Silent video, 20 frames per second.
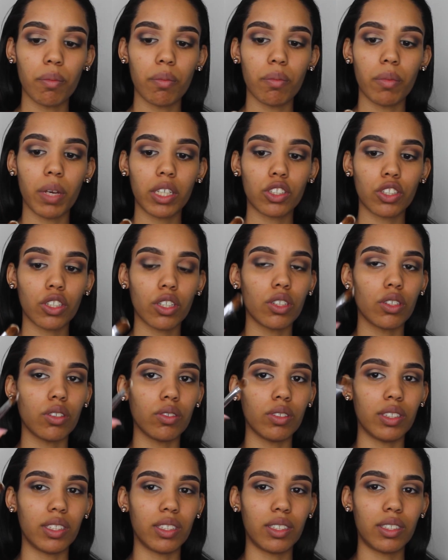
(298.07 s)
Make sure
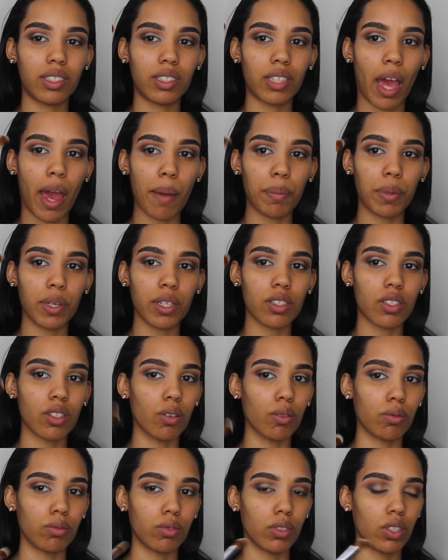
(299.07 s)
you tap it
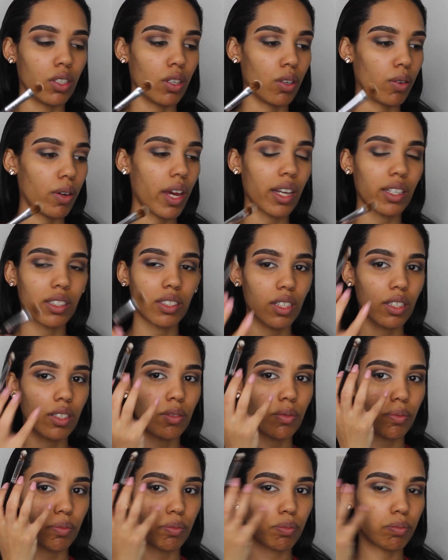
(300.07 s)
so, you know,
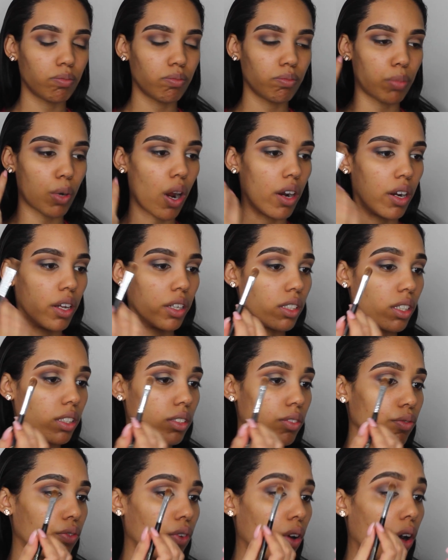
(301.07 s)
excess product
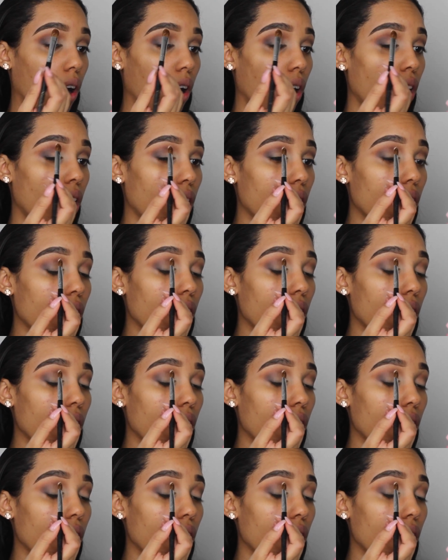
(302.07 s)
doesn't fall.